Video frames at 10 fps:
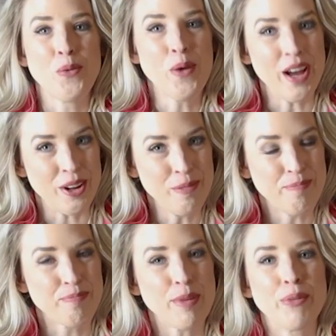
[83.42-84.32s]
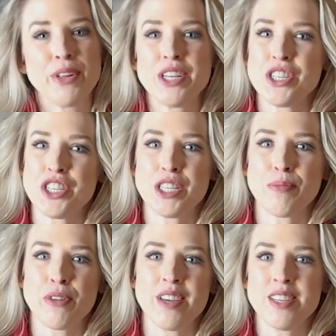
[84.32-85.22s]
Well, my
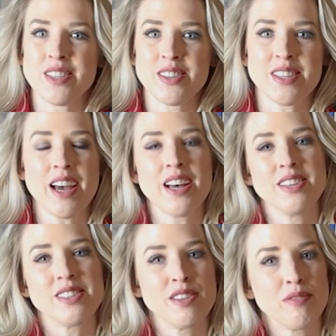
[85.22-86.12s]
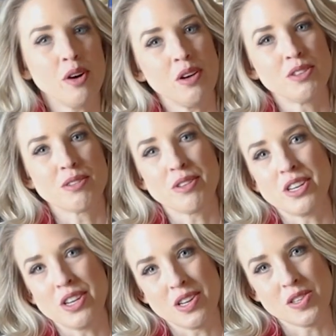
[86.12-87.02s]
relationship with easels has evolved over
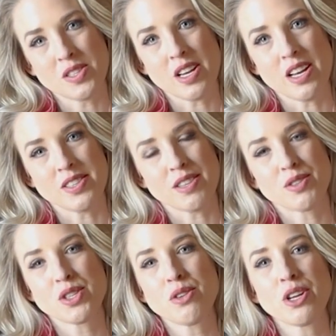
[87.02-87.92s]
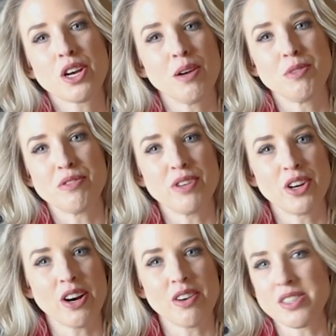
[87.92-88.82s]
the years as I've slowly come to
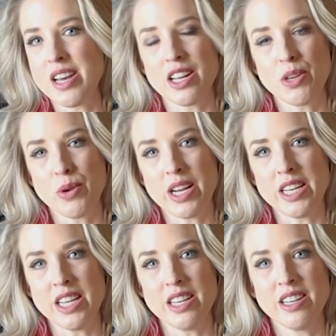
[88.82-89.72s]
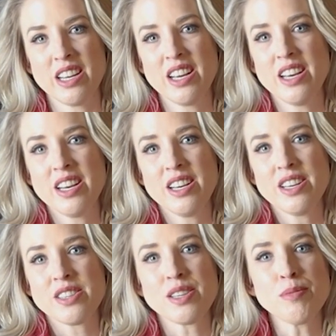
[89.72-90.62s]
figure out exactly what I need.
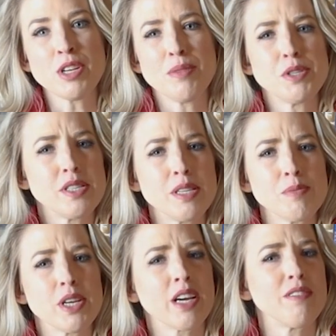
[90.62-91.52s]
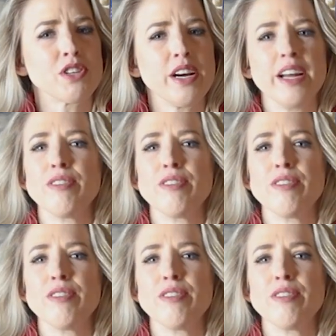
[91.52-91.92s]
Sometimes it seems like I've tried